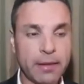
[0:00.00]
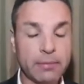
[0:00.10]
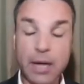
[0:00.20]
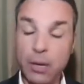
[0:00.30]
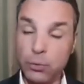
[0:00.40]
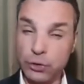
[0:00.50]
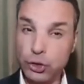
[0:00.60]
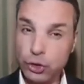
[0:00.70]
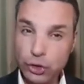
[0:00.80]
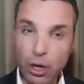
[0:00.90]
but I was
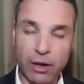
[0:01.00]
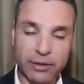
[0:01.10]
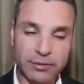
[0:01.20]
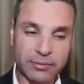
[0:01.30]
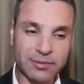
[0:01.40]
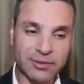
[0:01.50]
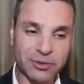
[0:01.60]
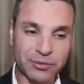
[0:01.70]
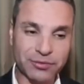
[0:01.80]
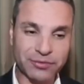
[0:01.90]
shocked
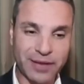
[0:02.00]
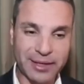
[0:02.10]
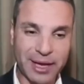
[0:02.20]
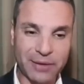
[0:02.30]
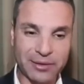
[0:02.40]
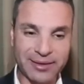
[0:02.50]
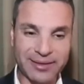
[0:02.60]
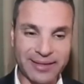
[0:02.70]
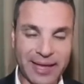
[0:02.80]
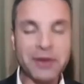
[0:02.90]
to find out that
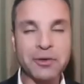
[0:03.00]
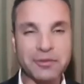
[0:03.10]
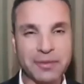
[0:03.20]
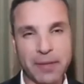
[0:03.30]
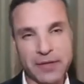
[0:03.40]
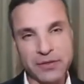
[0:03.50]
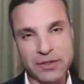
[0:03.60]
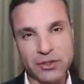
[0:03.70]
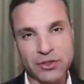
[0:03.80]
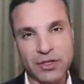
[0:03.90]
at the end of the
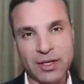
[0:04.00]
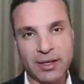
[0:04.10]
message,